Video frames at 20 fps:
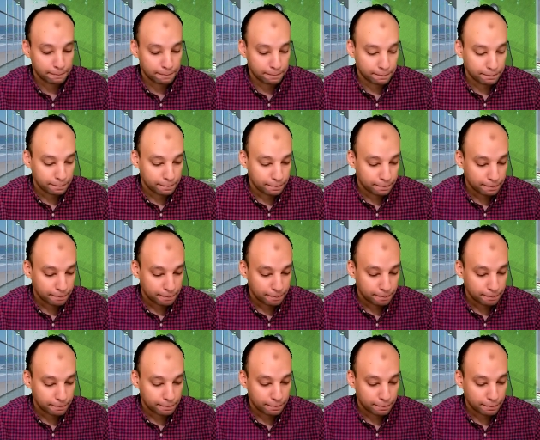
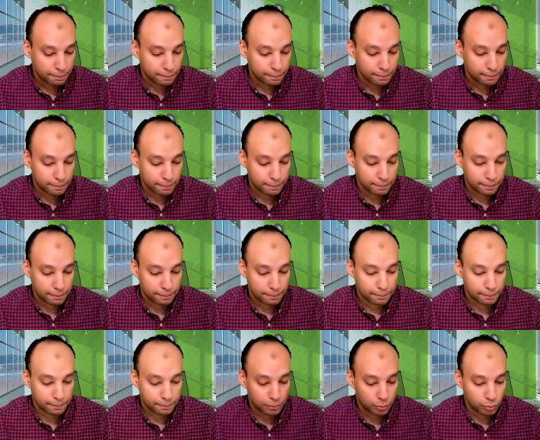
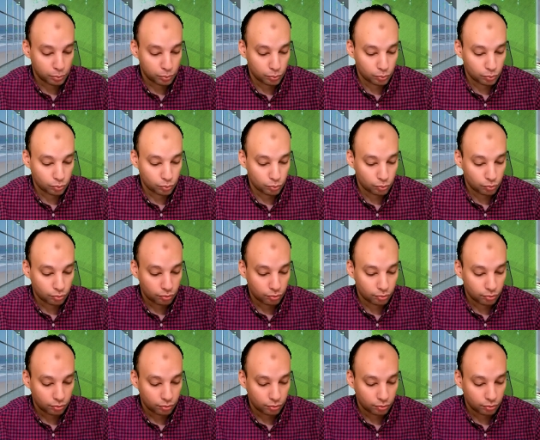[no speech]